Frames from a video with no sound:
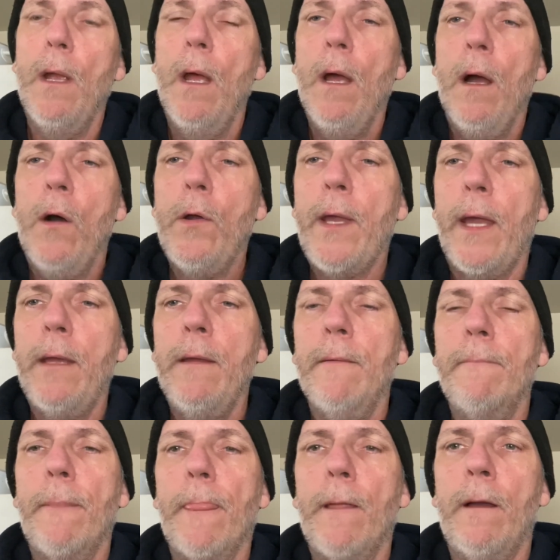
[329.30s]
okay,
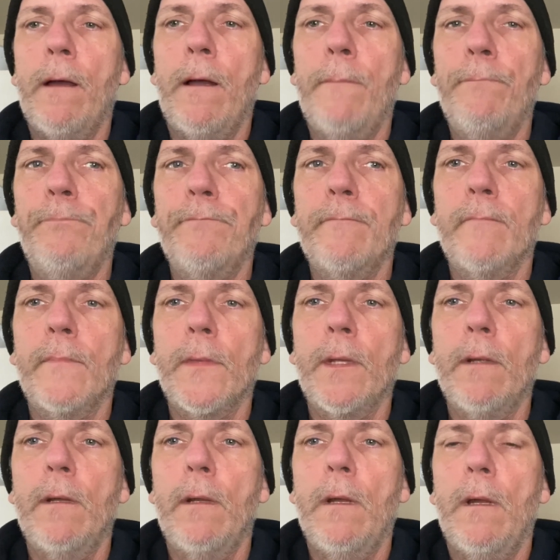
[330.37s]
um,
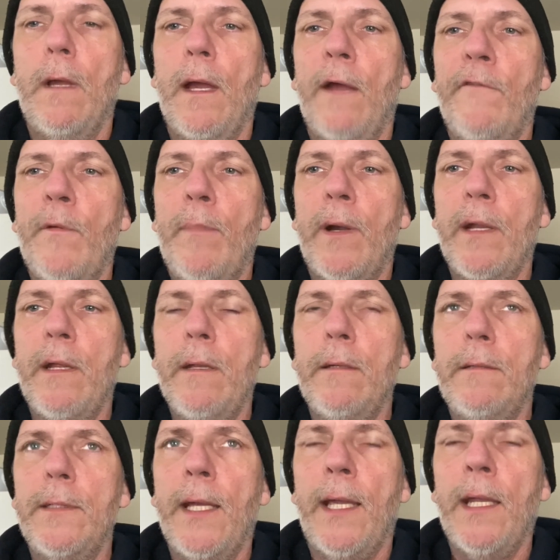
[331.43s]
everybody
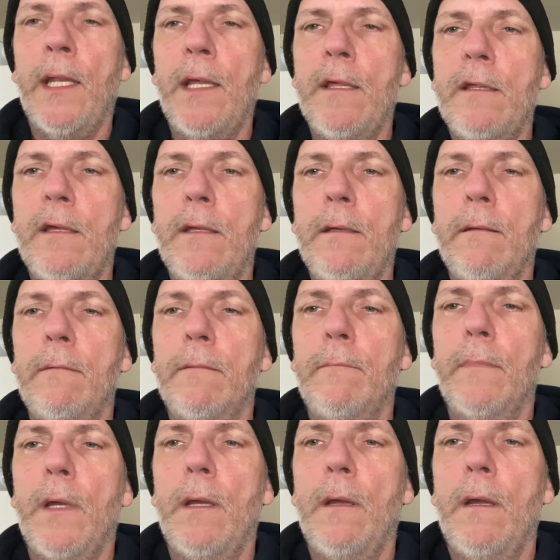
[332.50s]
take it easy.
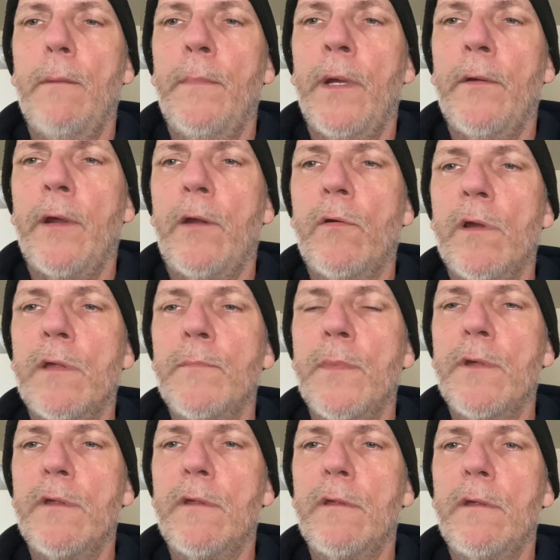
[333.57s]
Merry
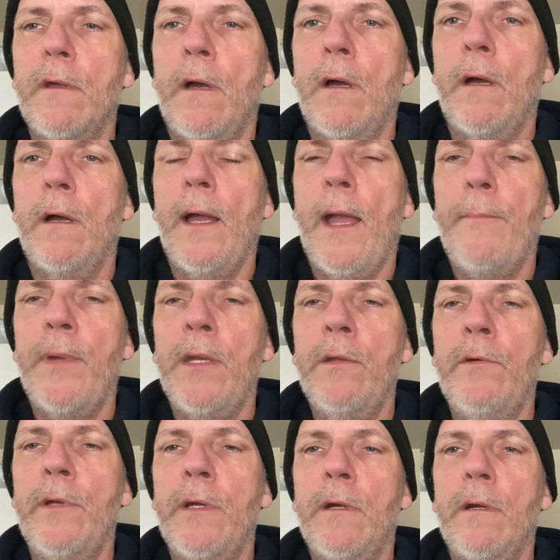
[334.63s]
Christmas, uh, Happy New
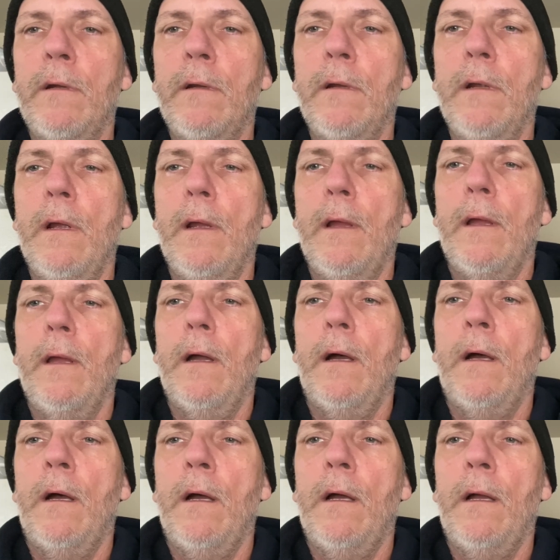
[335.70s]
Year,
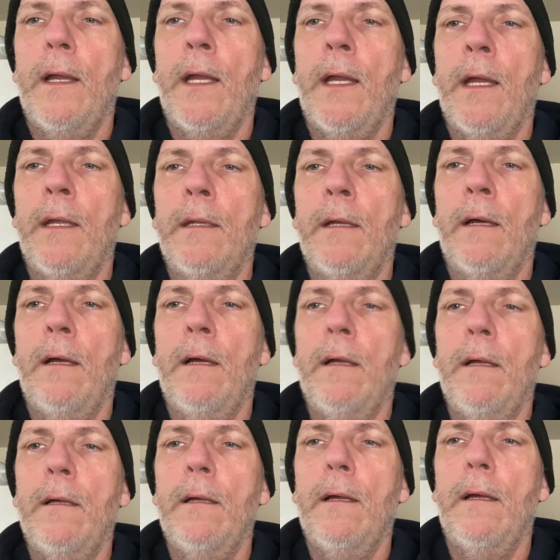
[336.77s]
uh, and
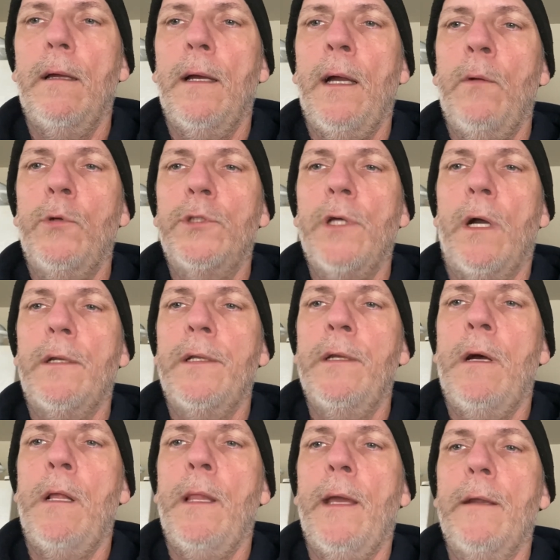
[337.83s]
uh, I will talk to you
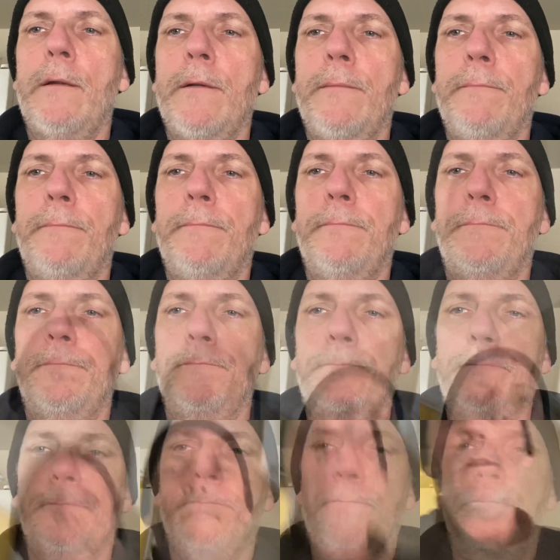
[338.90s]
all later.
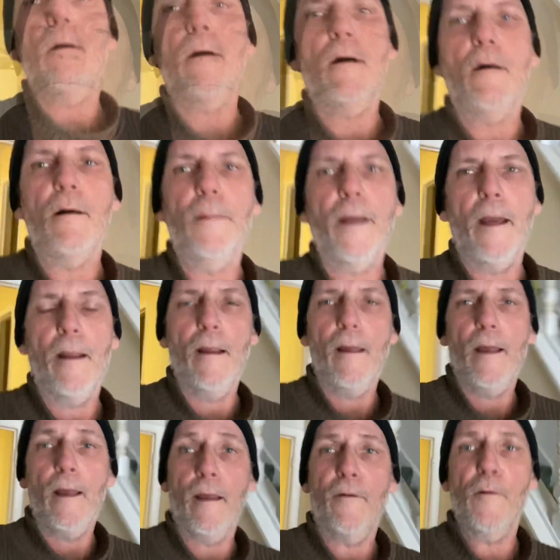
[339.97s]
Oh man,
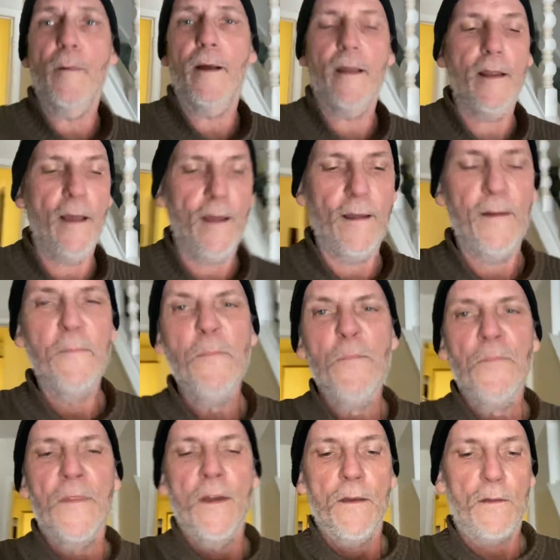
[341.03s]
hey everybody.
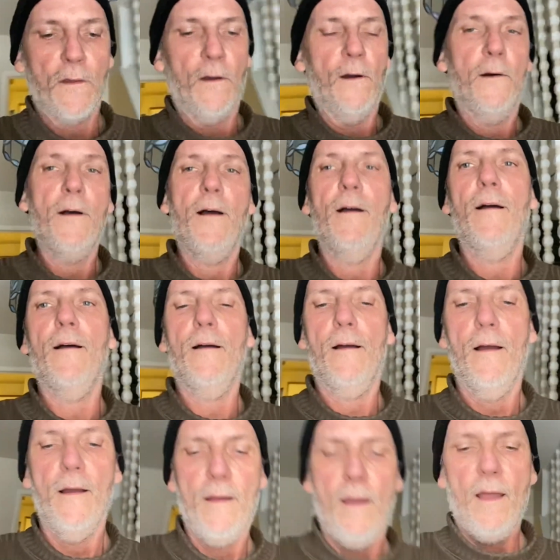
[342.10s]
So,
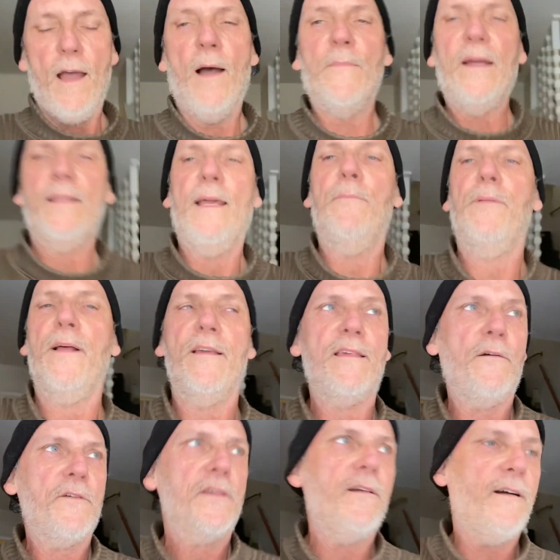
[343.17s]
I'm at that place
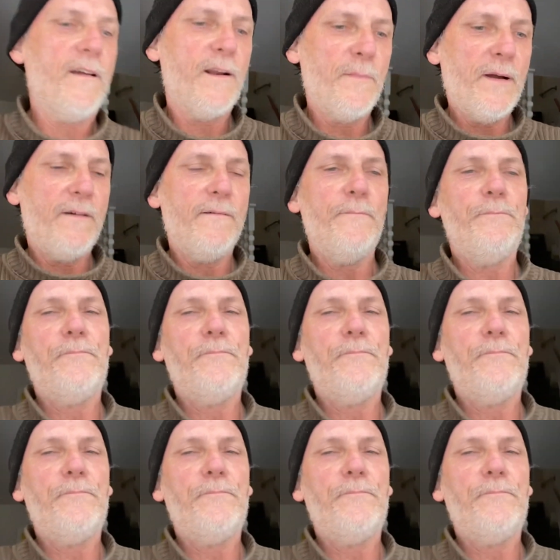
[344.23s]
I was talking about,